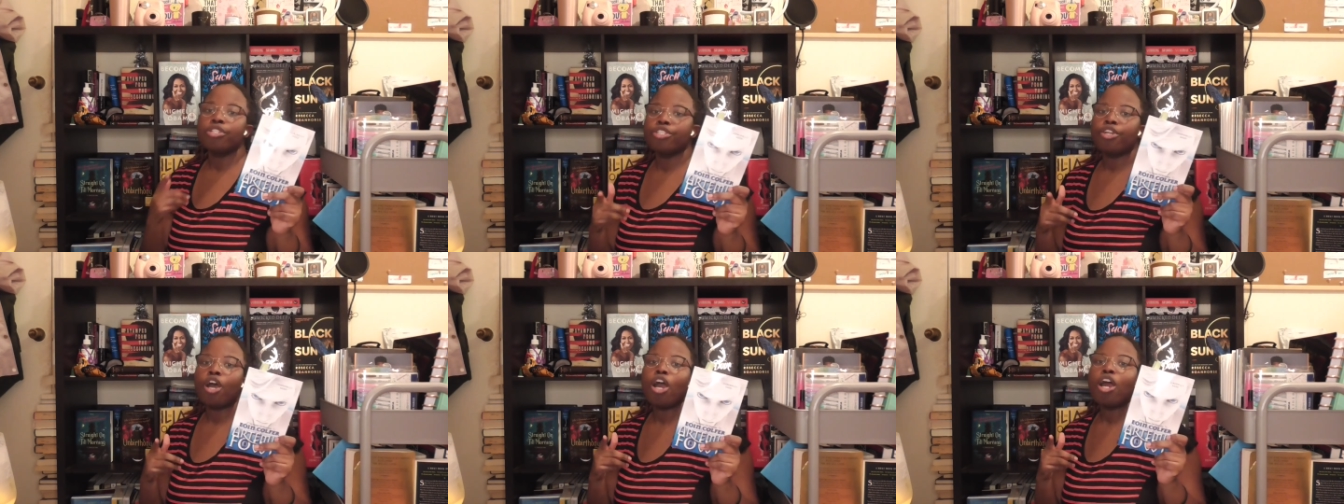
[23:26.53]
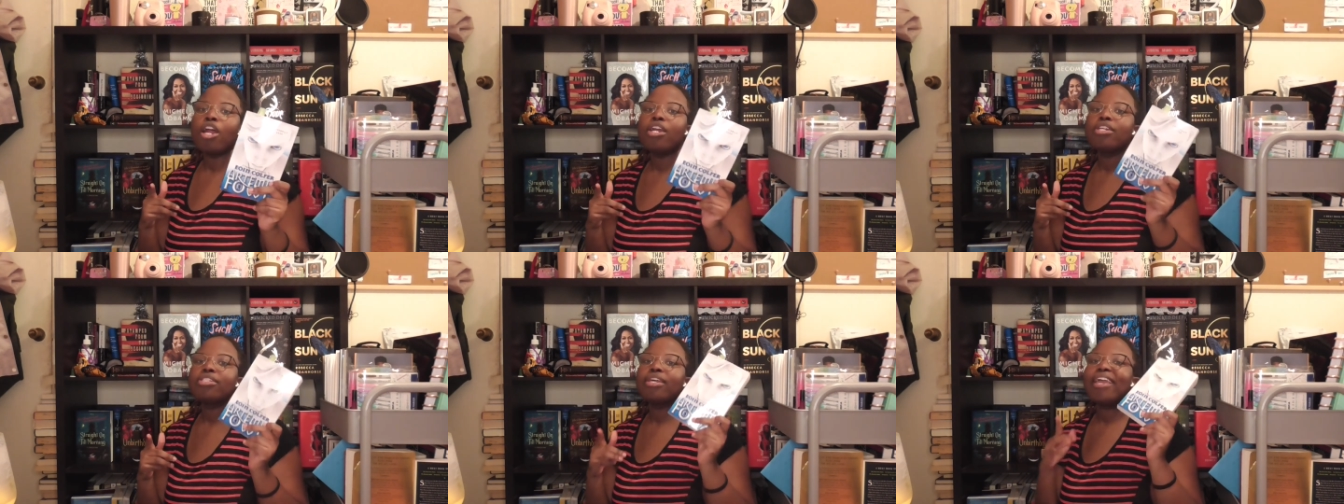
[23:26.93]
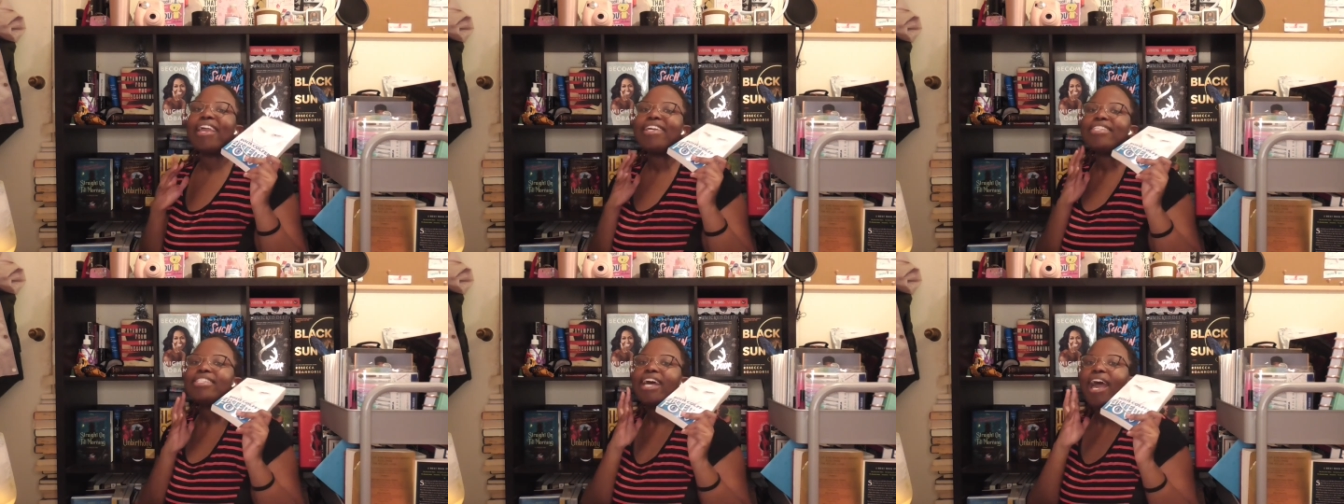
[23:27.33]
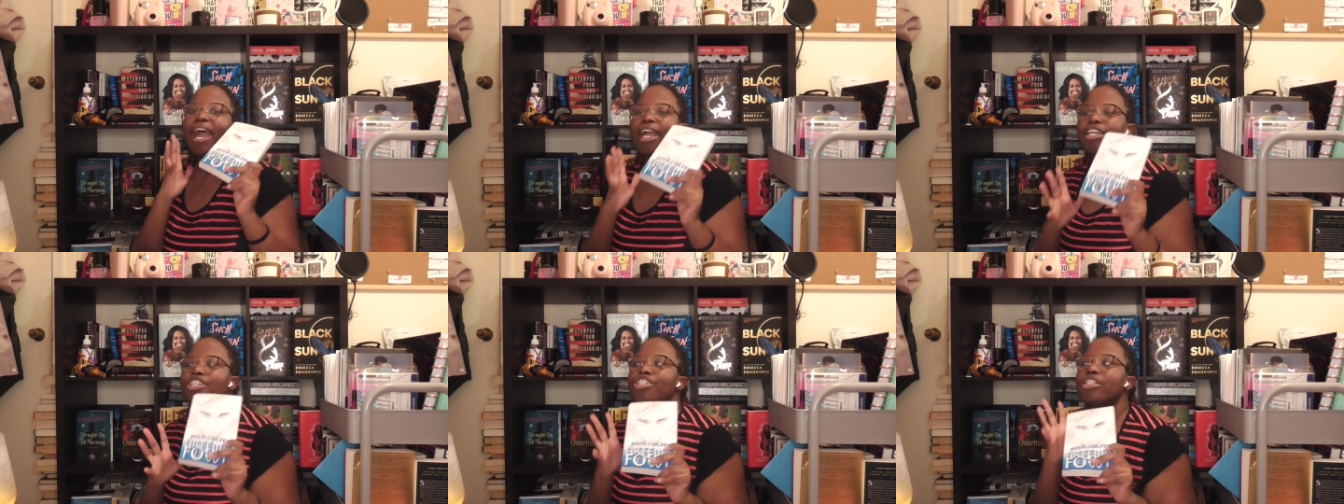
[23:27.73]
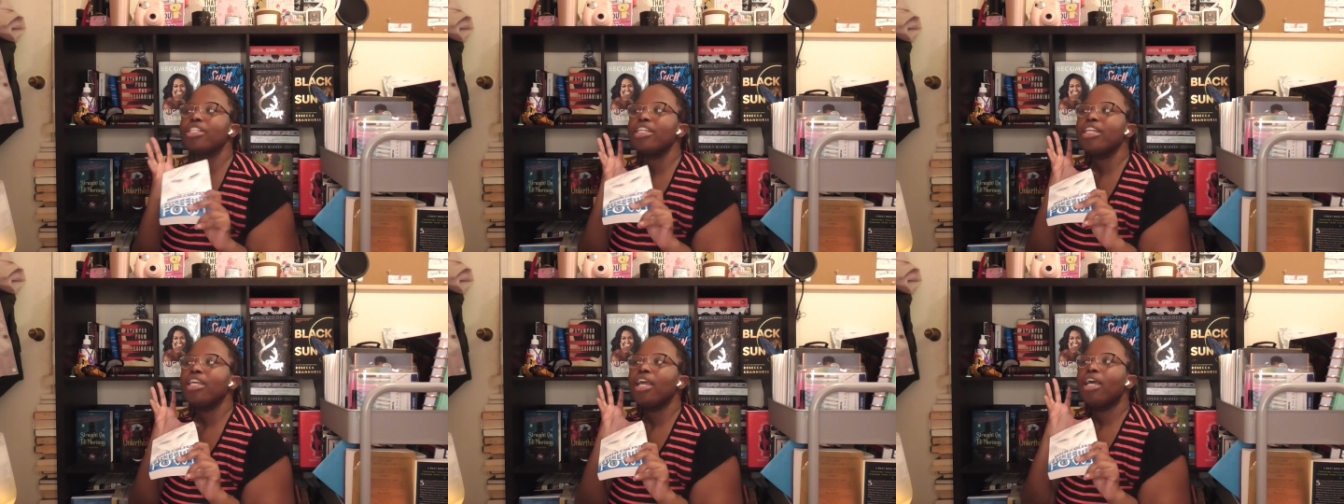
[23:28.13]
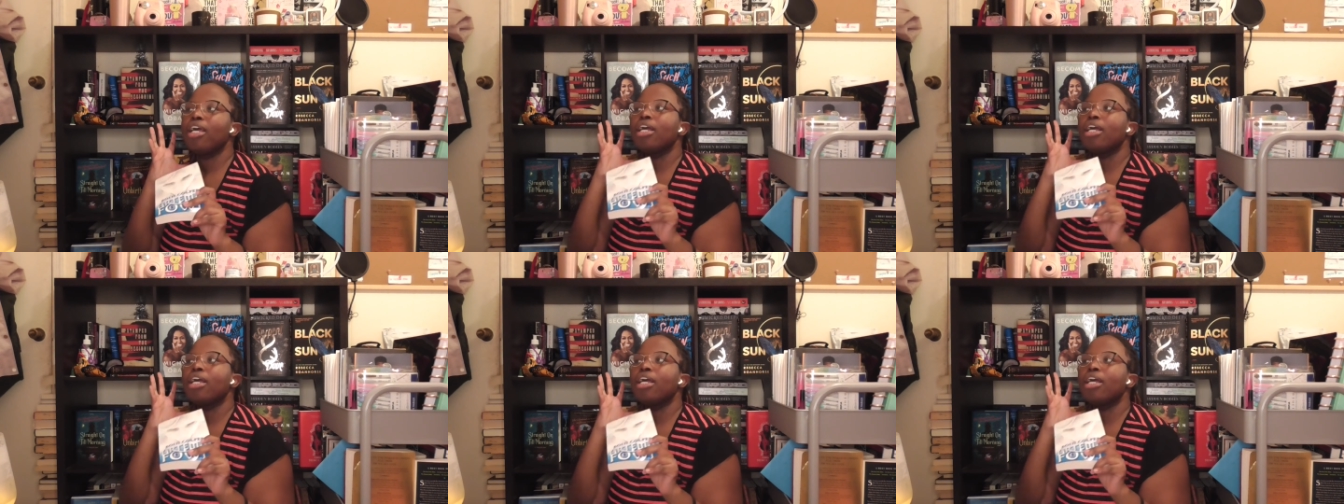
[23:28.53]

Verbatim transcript: stars it's actually